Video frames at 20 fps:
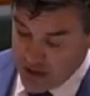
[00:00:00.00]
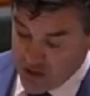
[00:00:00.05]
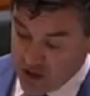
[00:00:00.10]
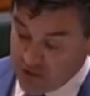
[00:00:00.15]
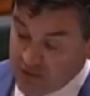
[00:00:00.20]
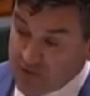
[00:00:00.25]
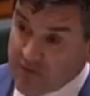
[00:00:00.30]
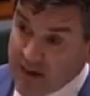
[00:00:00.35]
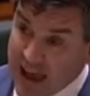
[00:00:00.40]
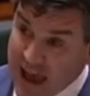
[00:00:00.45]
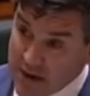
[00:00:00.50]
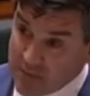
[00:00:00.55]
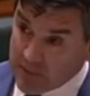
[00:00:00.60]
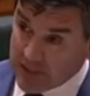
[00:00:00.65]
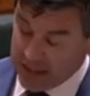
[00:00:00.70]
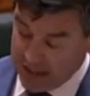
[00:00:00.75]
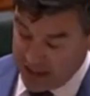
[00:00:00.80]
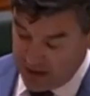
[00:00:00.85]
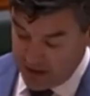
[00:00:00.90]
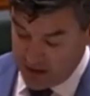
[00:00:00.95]
The
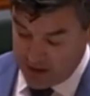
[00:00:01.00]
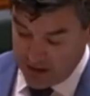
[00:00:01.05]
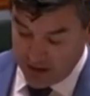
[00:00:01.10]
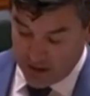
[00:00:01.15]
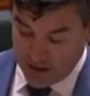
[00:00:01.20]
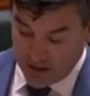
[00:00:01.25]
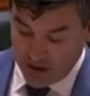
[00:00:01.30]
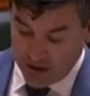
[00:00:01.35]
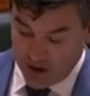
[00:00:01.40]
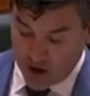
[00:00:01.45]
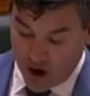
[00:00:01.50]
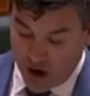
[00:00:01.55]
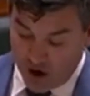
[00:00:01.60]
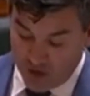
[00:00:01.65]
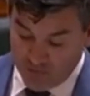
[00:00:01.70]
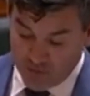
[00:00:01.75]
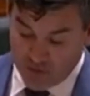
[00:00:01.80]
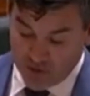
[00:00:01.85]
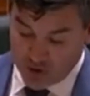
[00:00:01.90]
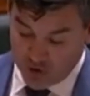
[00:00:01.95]
family
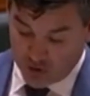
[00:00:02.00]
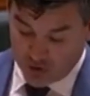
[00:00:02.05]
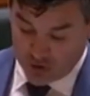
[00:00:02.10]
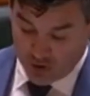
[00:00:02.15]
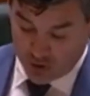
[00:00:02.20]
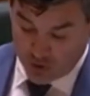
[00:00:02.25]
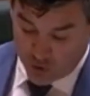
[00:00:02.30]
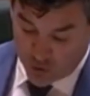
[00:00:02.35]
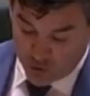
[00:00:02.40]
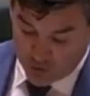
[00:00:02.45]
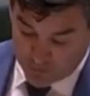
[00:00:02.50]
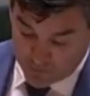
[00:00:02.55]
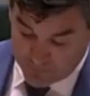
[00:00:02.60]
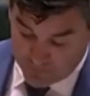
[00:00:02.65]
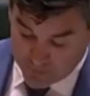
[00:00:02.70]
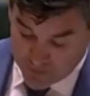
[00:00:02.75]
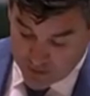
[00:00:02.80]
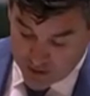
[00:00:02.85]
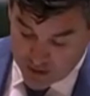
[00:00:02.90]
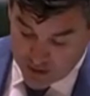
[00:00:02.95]
of Dr.
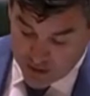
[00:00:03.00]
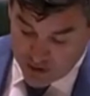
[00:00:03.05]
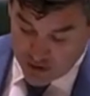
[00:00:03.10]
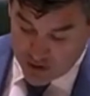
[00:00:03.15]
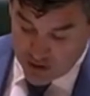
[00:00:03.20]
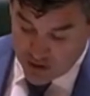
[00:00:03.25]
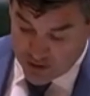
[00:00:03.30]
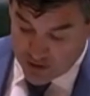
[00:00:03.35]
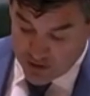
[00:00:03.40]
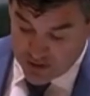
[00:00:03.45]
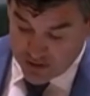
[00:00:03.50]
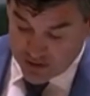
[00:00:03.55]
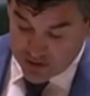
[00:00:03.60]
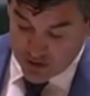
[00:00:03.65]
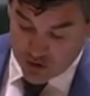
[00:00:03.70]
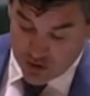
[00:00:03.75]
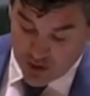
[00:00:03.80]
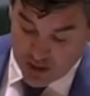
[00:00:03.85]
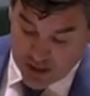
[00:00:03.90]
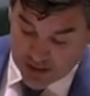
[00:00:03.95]
Gordon
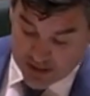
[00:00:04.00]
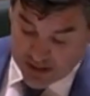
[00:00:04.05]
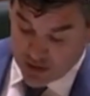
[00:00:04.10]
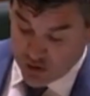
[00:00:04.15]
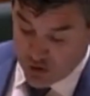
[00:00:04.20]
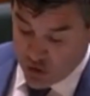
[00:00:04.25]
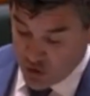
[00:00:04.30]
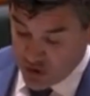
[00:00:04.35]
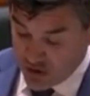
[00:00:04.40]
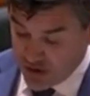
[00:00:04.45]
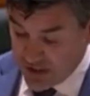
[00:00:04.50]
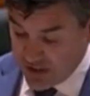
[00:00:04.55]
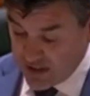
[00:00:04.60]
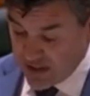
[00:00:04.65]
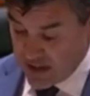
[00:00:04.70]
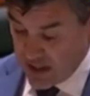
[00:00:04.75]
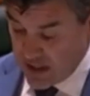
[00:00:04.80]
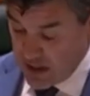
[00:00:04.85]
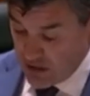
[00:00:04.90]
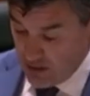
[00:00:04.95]
said two
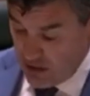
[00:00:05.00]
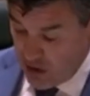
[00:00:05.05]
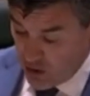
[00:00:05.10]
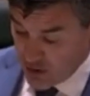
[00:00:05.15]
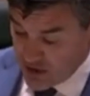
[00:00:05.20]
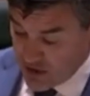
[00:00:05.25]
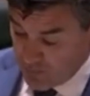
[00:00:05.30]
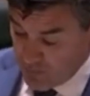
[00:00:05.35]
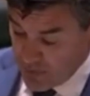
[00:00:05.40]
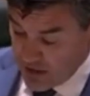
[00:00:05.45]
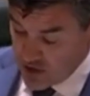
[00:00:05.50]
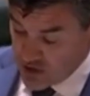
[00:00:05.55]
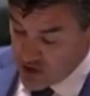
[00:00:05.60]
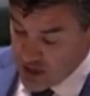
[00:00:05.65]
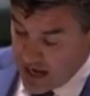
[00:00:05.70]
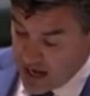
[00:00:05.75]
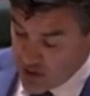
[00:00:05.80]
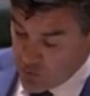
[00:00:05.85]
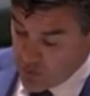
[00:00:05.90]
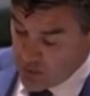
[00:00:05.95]
16-year-olds have been
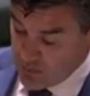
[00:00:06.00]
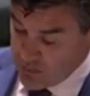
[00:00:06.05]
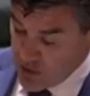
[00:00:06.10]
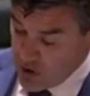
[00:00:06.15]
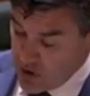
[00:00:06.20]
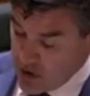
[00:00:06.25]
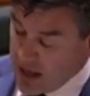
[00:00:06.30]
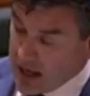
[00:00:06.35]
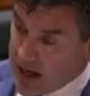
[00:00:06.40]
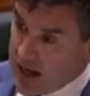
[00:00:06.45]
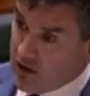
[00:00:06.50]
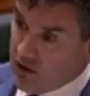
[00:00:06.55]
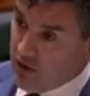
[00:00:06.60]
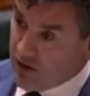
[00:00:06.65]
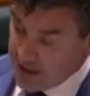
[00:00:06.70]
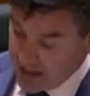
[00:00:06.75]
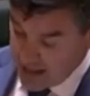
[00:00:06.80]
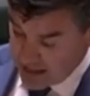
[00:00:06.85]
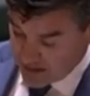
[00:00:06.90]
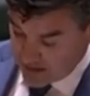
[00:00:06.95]
charged with murder and
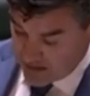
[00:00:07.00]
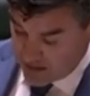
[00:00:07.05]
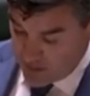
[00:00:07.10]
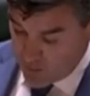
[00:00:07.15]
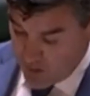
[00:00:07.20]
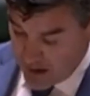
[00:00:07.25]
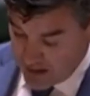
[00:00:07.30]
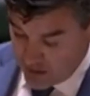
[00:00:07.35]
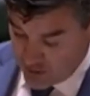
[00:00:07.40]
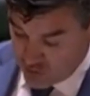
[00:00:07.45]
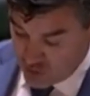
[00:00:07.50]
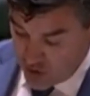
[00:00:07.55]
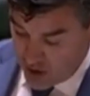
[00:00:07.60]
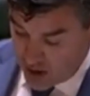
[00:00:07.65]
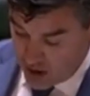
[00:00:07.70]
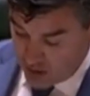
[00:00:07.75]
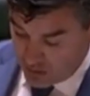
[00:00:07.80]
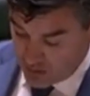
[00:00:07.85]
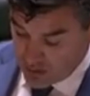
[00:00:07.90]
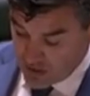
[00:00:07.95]
are in custody waiting
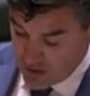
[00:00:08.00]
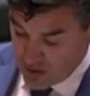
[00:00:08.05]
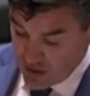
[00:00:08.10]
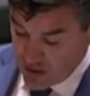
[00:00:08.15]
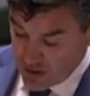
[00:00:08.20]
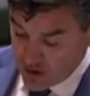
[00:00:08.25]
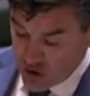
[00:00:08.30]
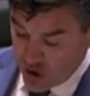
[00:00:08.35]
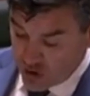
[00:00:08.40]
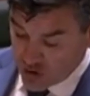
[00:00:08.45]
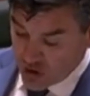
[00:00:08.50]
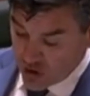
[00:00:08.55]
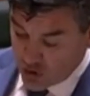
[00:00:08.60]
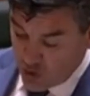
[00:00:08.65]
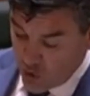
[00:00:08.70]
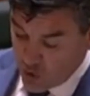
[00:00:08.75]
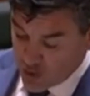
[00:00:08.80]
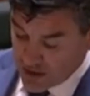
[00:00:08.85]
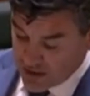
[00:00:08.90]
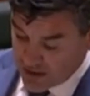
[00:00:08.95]
trial. Dr.
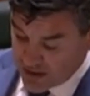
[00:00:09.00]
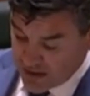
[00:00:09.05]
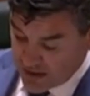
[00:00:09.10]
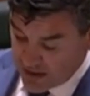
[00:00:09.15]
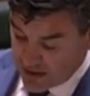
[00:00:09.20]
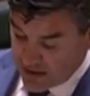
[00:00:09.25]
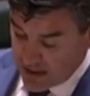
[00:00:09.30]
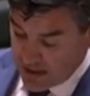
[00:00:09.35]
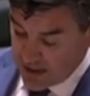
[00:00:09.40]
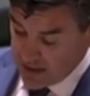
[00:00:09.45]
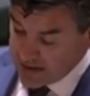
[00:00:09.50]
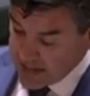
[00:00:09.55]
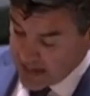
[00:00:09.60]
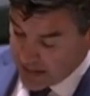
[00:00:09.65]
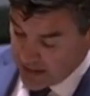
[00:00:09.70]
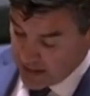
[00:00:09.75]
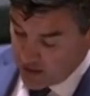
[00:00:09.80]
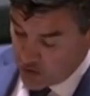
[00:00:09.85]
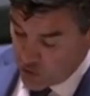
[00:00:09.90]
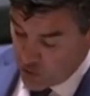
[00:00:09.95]
Gordon's sister,
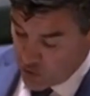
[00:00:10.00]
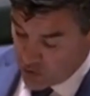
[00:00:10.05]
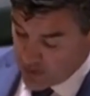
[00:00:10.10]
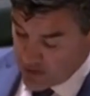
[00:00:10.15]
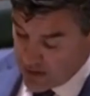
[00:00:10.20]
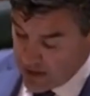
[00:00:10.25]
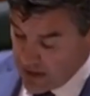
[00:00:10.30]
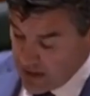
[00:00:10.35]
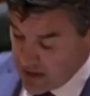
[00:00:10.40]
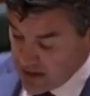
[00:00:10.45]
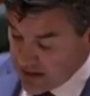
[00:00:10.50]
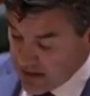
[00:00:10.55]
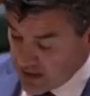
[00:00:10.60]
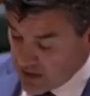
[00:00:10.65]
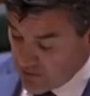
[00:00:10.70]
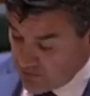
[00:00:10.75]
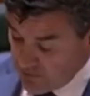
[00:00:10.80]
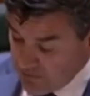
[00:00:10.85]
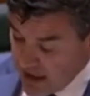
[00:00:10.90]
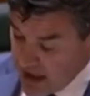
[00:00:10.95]
Natalie Gordon,
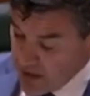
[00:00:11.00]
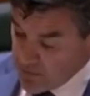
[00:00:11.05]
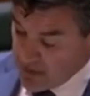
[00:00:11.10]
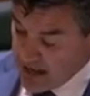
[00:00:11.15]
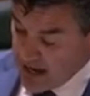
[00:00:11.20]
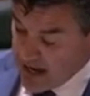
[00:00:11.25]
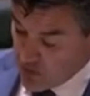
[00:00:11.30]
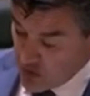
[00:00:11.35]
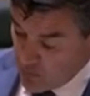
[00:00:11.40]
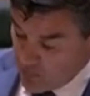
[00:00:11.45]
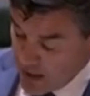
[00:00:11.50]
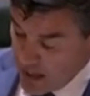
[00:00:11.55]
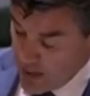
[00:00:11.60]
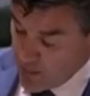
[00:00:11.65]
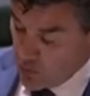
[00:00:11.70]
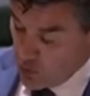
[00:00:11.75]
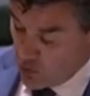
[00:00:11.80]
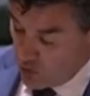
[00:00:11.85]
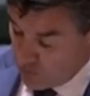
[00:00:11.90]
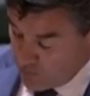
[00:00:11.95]
said the family and the
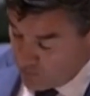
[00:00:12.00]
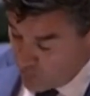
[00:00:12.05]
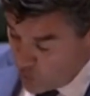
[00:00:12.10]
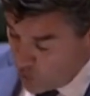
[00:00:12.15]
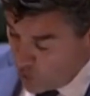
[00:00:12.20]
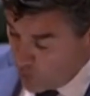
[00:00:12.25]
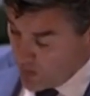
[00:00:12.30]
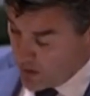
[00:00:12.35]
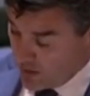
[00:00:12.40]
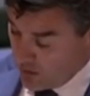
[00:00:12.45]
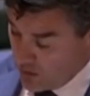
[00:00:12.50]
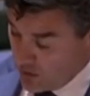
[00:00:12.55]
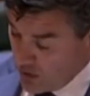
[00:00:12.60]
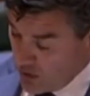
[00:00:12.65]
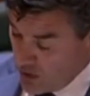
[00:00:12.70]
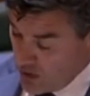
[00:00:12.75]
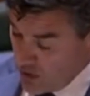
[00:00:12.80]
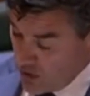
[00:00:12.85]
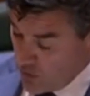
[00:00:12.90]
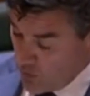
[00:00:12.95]
people of Morwell,
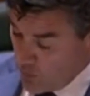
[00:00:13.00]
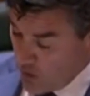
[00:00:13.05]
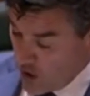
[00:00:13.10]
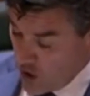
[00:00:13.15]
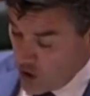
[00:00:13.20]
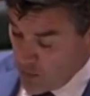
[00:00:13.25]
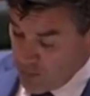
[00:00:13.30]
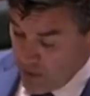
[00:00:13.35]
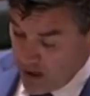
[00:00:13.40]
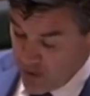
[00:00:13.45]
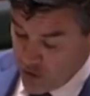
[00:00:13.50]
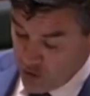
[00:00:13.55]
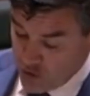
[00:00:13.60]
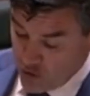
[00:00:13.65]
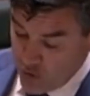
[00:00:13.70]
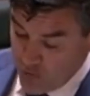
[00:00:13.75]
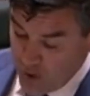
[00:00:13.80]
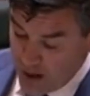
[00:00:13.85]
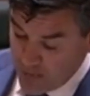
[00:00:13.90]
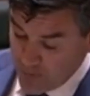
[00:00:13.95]
where her brother
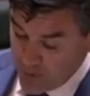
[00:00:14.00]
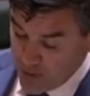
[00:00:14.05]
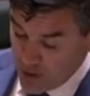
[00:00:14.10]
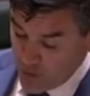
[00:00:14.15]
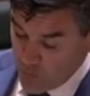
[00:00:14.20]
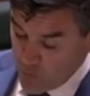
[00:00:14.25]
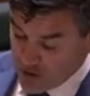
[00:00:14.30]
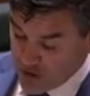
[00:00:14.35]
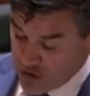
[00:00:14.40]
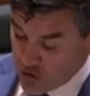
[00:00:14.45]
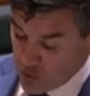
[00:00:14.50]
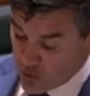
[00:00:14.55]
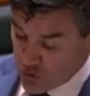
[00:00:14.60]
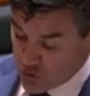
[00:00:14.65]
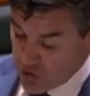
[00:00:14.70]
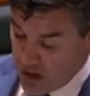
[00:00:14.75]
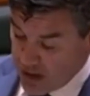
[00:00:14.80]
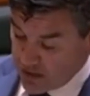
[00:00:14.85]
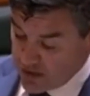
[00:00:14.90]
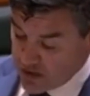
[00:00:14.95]
grew up, were still
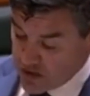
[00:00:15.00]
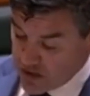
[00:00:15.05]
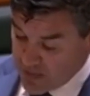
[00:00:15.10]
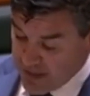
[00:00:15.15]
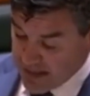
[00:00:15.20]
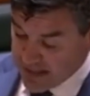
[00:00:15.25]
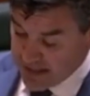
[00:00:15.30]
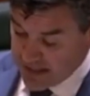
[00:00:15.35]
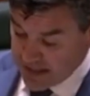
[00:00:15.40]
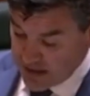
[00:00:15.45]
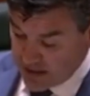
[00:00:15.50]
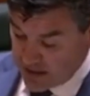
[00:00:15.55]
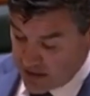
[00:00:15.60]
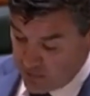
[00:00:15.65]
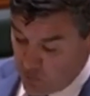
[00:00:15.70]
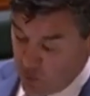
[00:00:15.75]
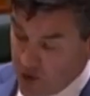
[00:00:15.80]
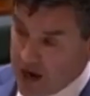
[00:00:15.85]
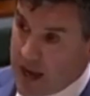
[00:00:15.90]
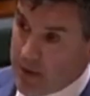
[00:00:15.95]
struggling to make sense
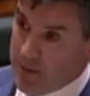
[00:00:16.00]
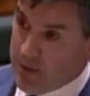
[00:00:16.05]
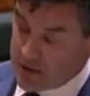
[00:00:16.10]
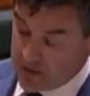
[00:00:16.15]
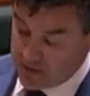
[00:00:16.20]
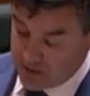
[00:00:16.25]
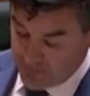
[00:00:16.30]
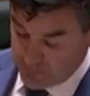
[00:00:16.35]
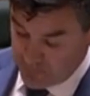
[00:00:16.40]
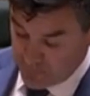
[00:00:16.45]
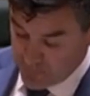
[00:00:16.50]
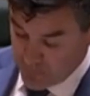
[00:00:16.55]
of what happened.